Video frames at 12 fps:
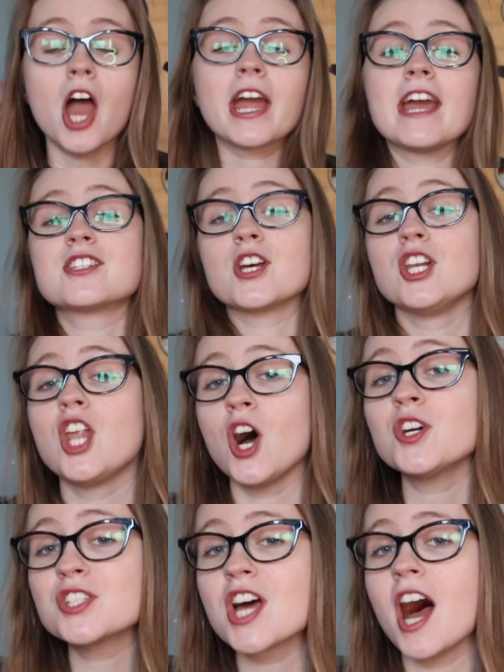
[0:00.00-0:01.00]
Okay, so
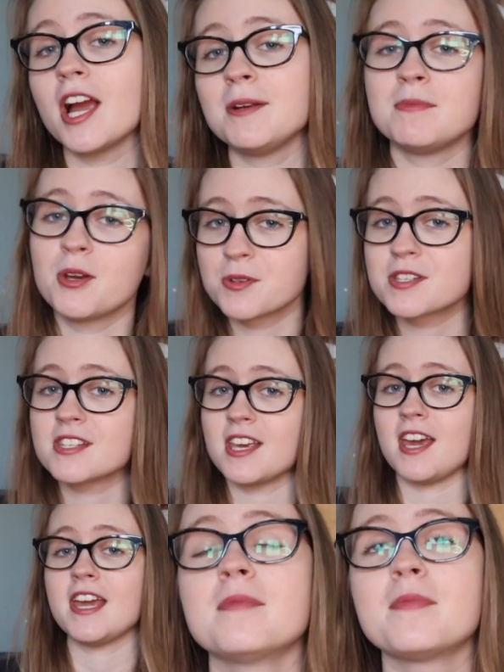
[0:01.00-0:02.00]
long time no
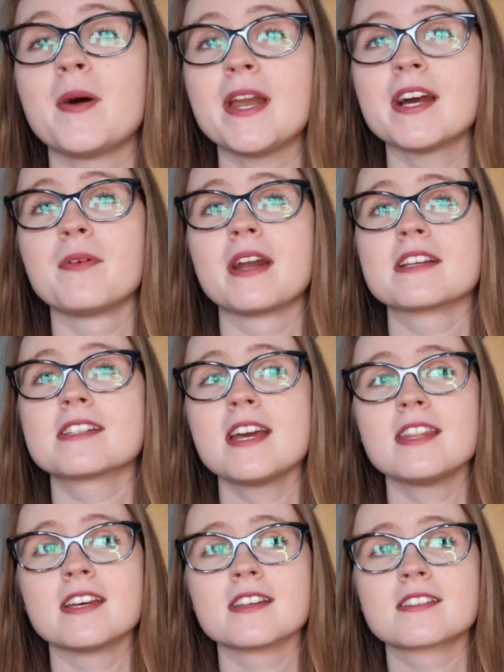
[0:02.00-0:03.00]
see. When I
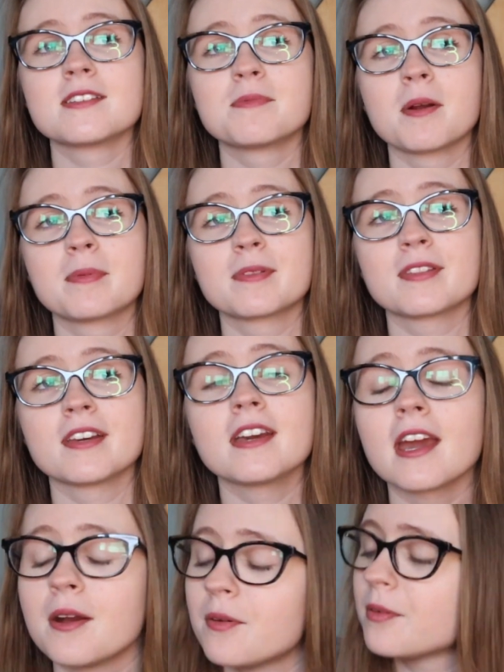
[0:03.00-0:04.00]
say this, you're probably
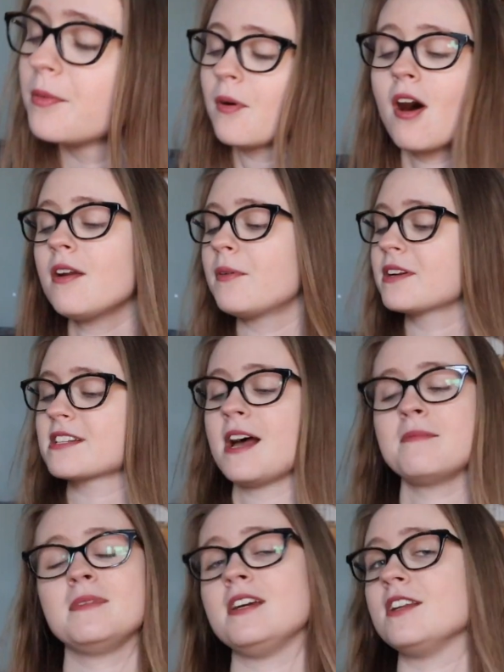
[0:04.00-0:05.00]
thinking, what? What does
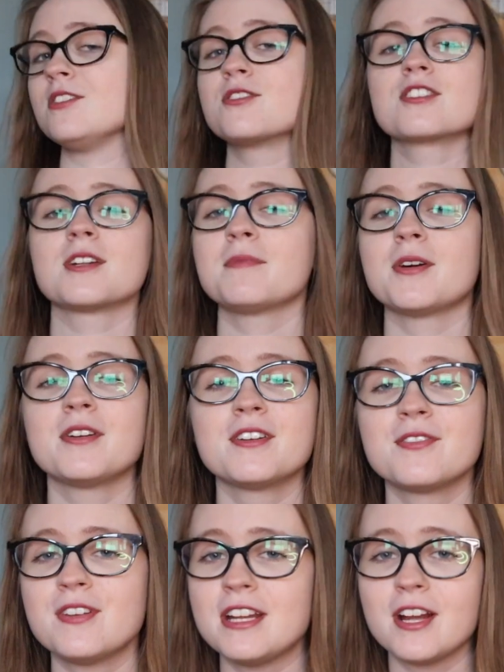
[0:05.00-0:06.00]
that mean? You just
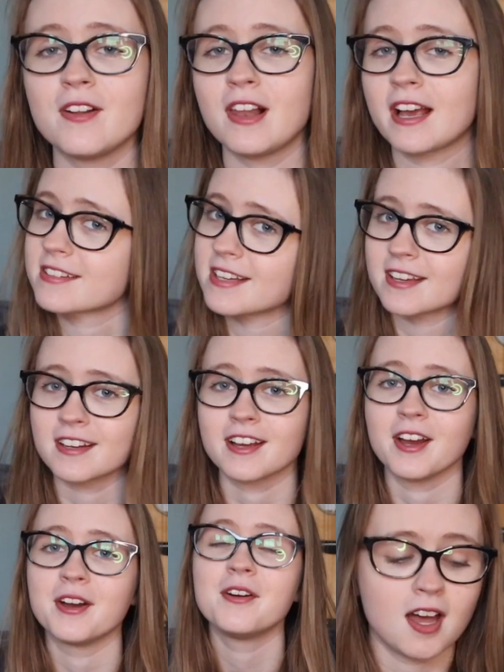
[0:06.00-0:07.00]
uploaded a video like a second
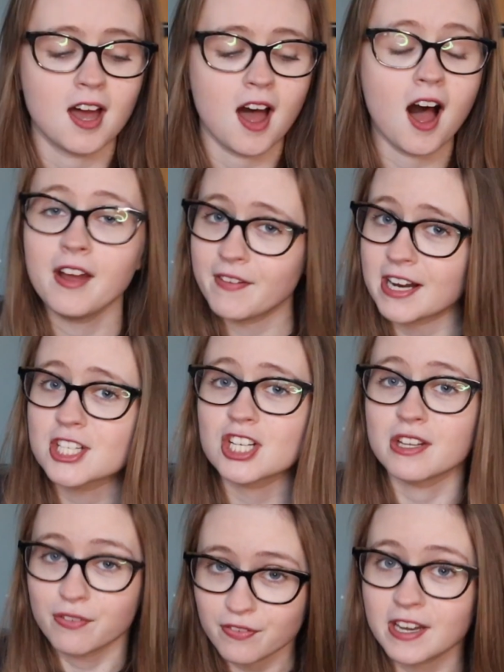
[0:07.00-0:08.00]
ago. I've
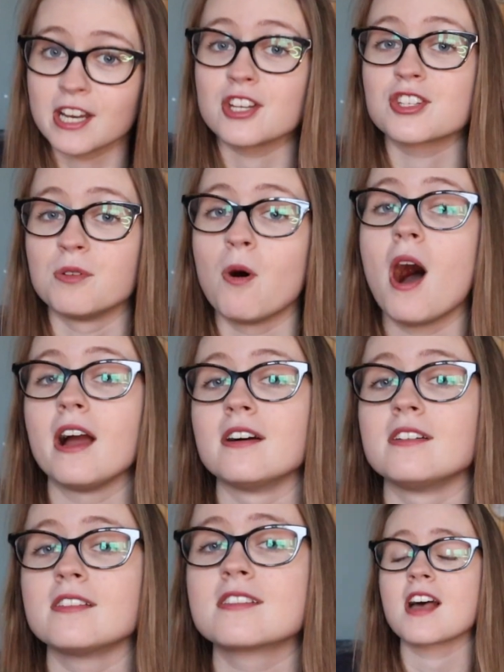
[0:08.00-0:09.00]
actually finished The
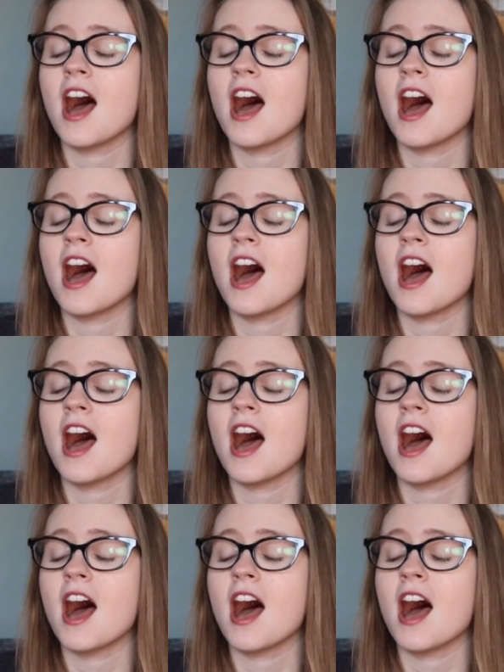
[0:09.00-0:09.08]
Wild.